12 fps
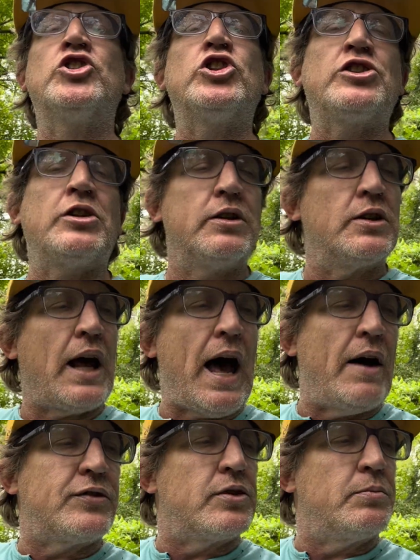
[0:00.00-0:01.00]
to
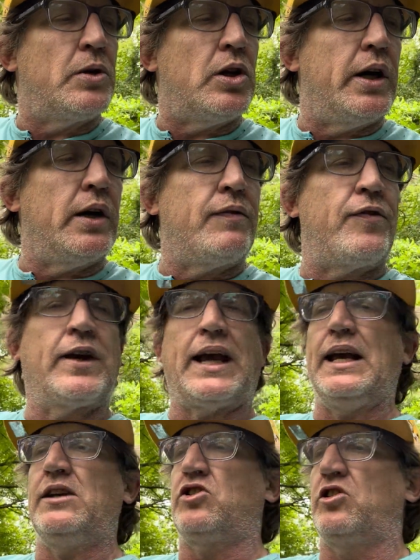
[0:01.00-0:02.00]
have some
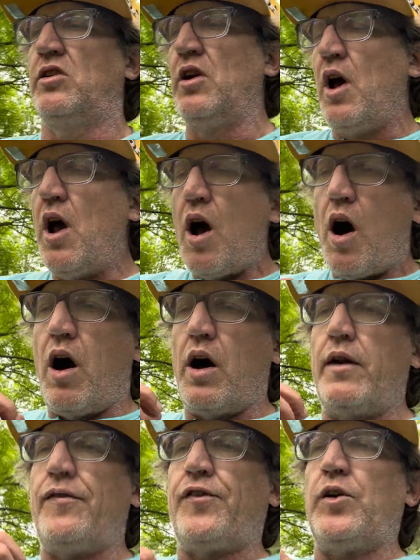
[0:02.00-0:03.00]
clarification on
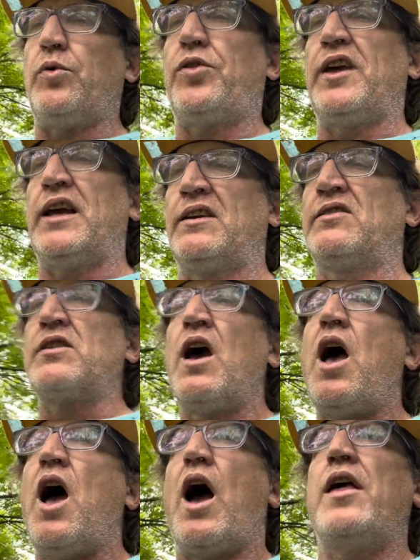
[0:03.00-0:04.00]
a few things,
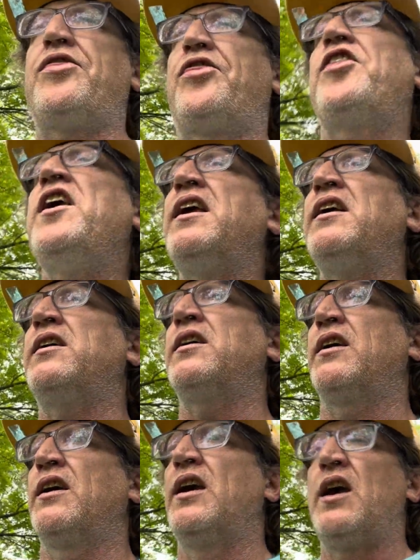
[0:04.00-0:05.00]
I think
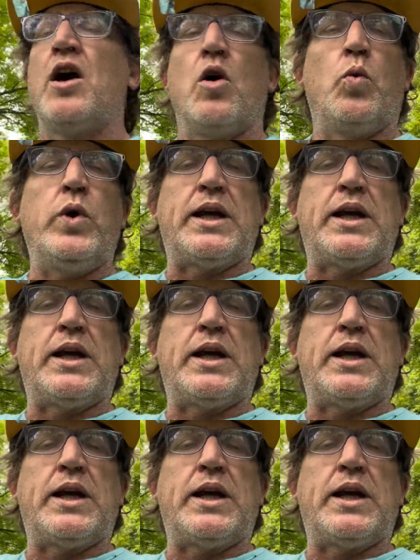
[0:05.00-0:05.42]
we